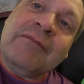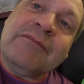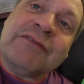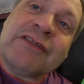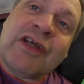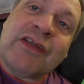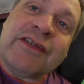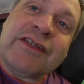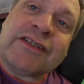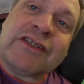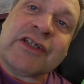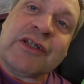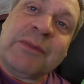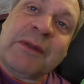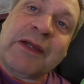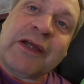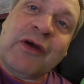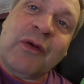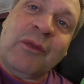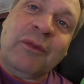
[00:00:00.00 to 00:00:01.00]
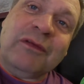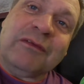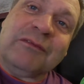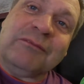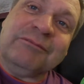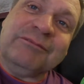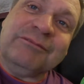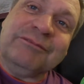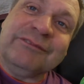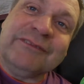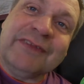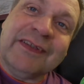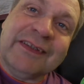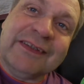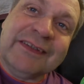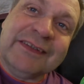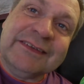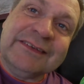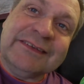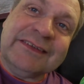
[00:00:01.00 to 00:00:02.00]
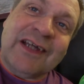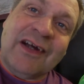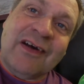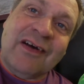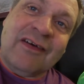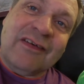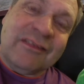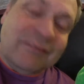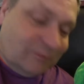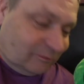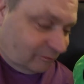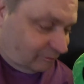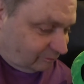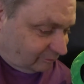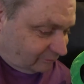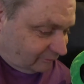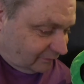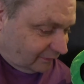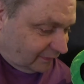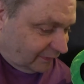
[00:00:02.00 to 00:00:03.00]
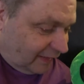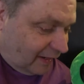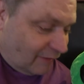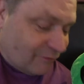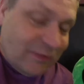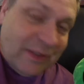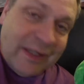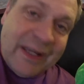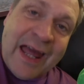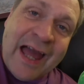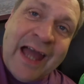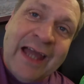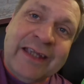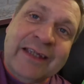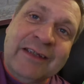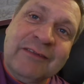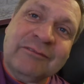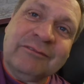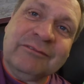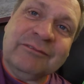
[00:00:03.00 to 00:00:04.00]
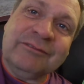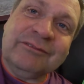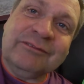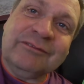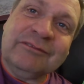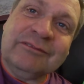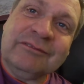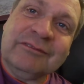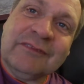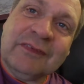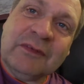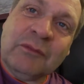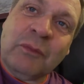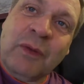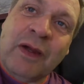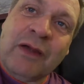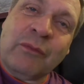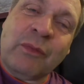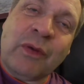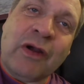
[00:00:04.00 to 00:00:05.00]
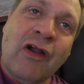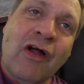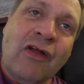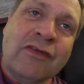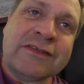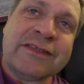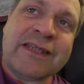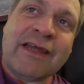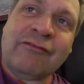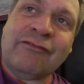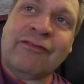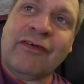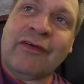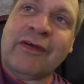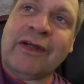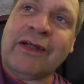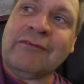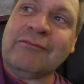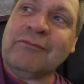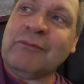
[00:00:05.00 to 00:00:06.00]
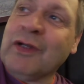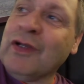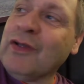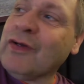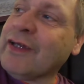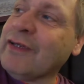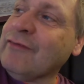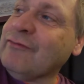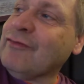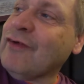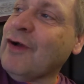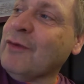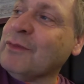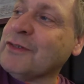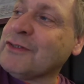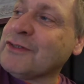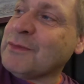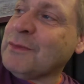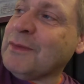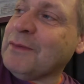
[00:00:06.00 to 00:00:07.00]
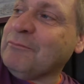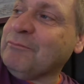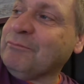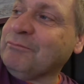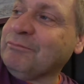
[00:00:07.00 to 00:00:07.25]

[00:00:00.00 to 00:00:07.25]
so this is going to be cool. So Kevin and I, we're all set for it. We're looking forward to it.